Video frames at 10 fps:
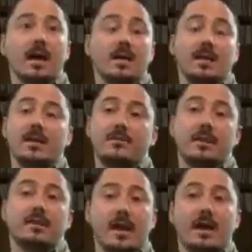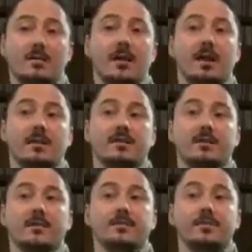And then even at that rate,
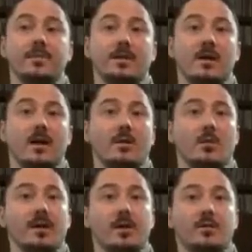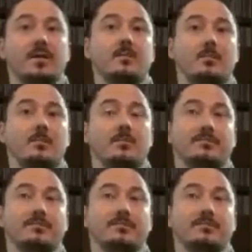we only,